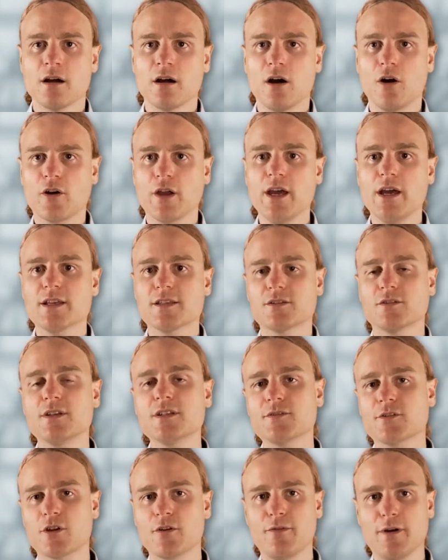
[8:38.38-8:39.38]
Okay, so
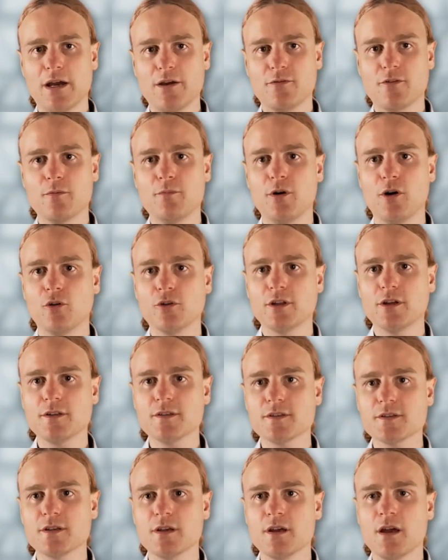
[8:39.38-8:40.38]
these are the five
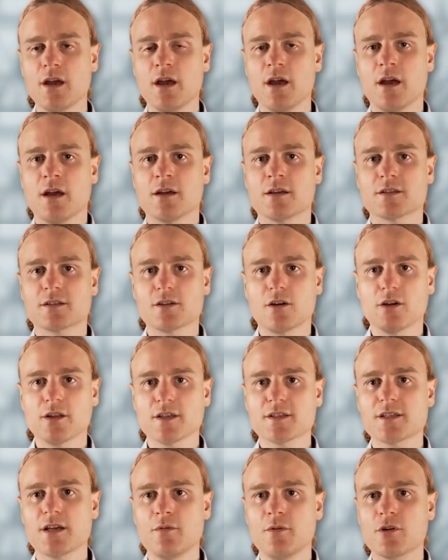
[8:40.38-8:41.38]
components. So in a
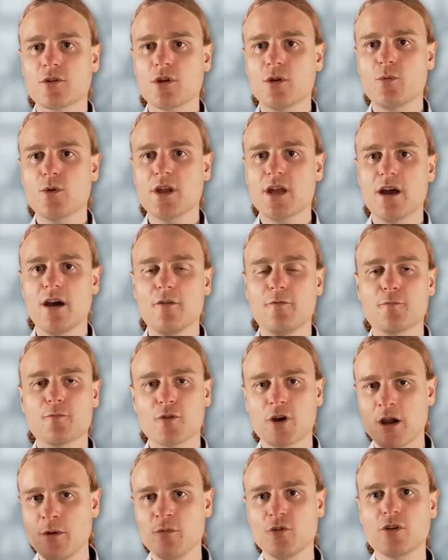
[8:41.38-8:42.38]
summary, we have
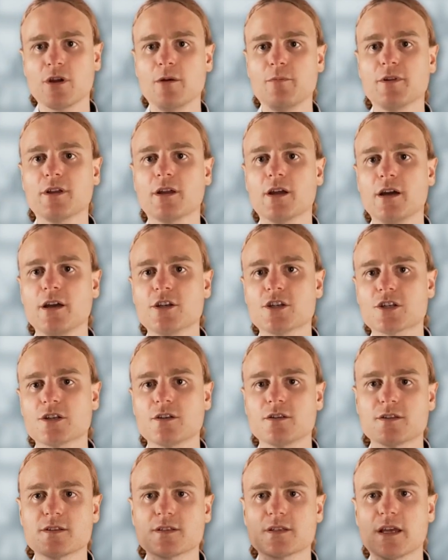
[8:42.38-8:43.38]
primary
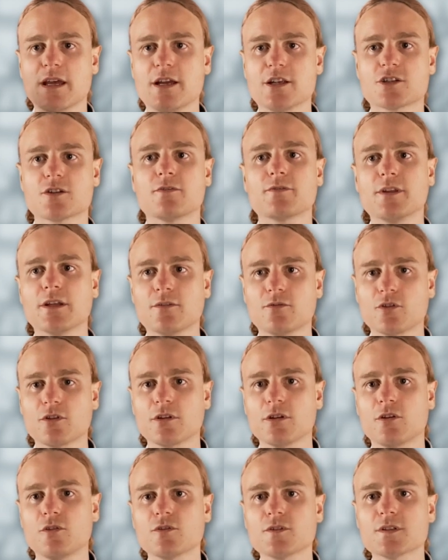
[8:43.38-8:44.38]
applications, edge of network
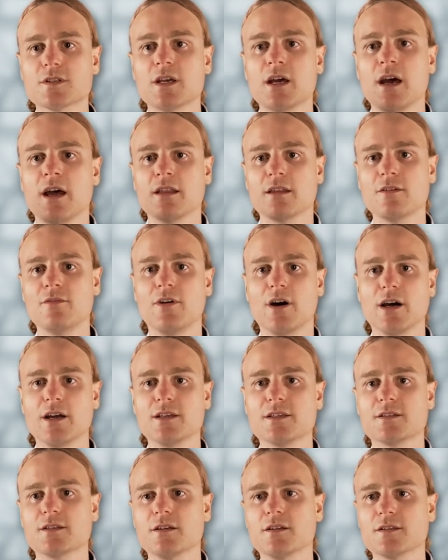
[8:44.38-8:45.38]
nodes,
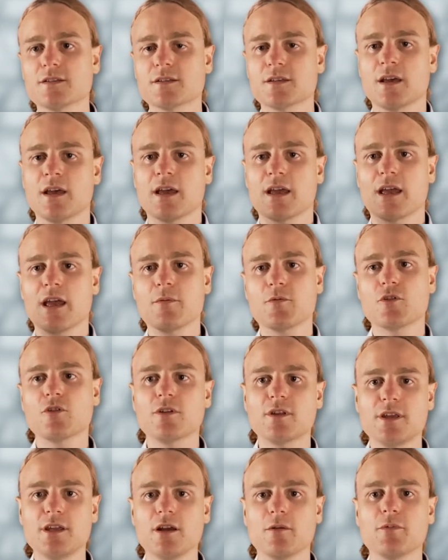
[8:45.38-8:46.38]
devices,
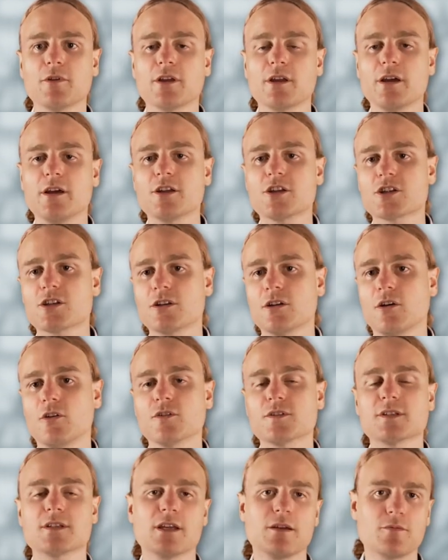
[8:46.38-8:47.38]
MQTT application
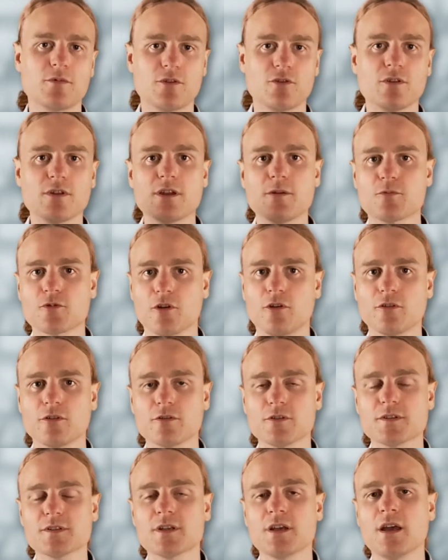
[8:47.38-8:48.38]
nodes, and MQTT
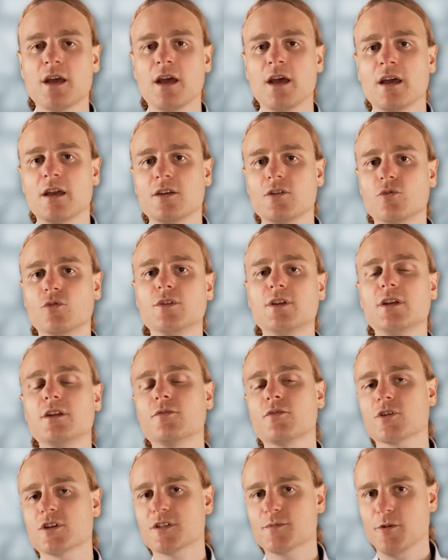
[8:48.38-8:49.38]
brokers you will need
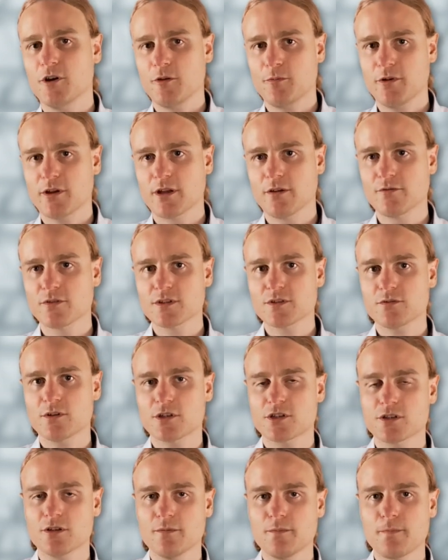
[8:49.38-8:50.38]
for a Sparkplug
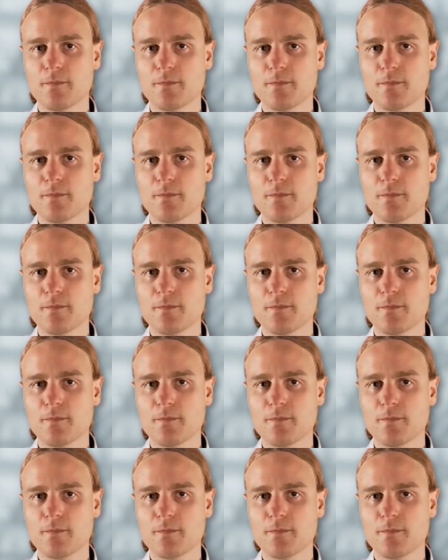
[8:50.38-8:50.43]
infrastructure.